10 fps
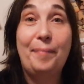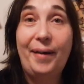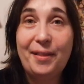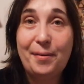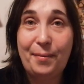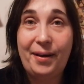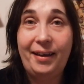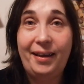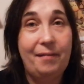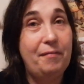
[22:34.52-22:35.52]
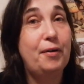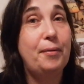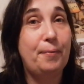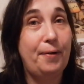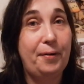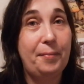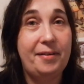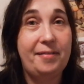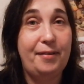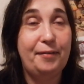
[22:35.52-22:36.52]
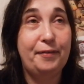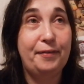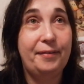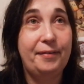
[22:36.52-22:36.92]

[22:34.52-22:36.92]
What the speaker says: By the way, I'm very proud of myself.